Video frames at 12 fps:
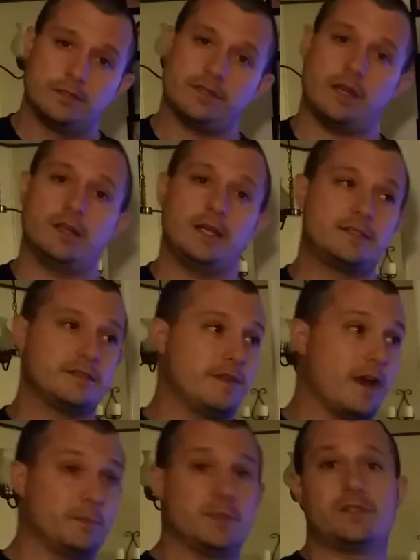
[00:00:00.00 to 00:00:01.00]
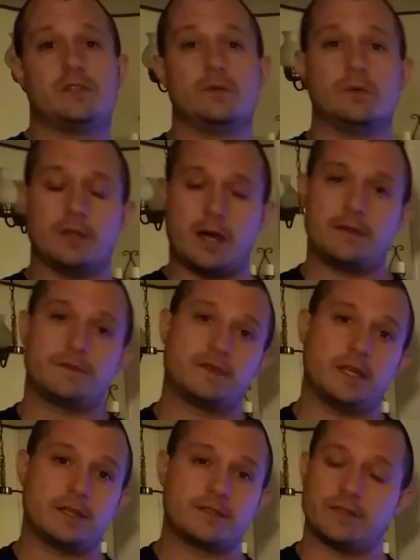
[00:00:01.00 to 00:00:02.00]
Satellites have helped us do a lot of
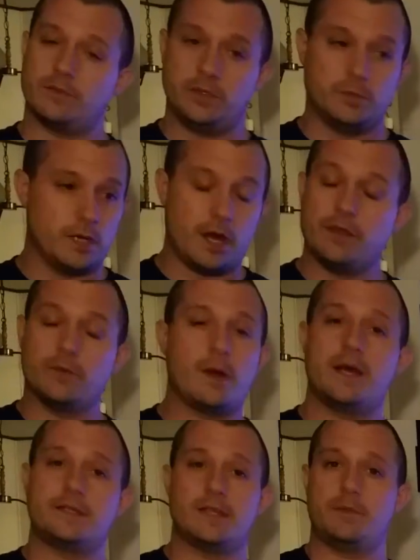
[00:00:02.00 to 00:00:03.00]
things that we would otherwise